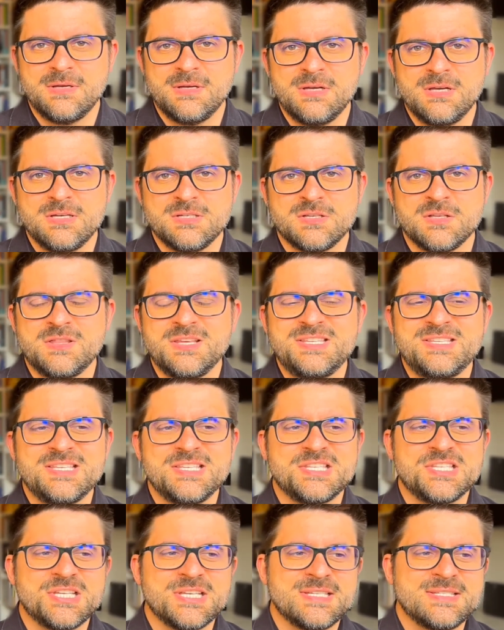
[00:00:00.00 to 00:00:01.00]
So this
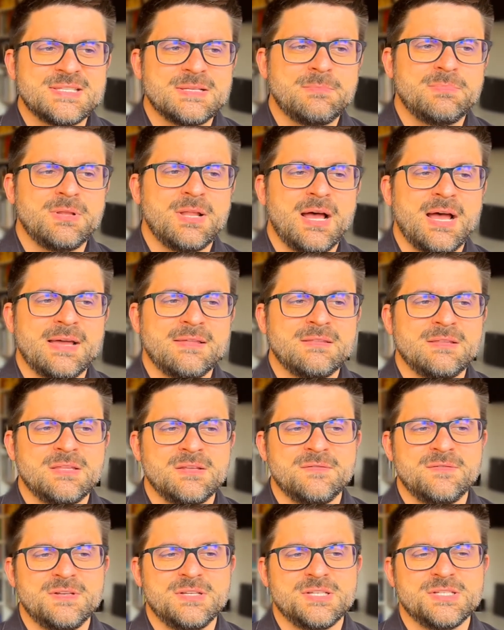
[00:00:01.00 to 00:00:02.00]
is just applying the
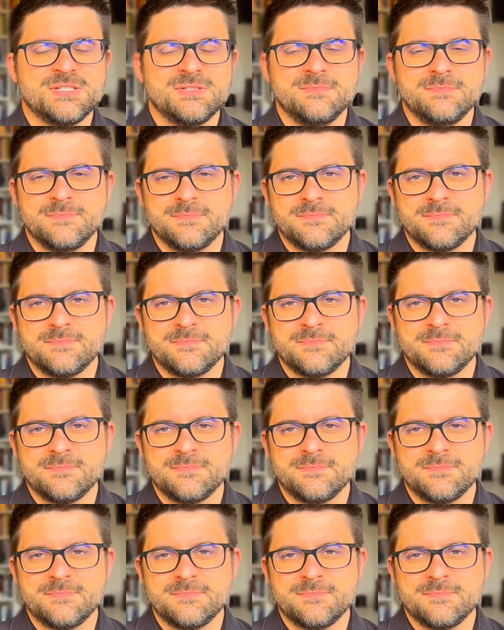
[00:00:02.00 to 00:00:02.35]
definition.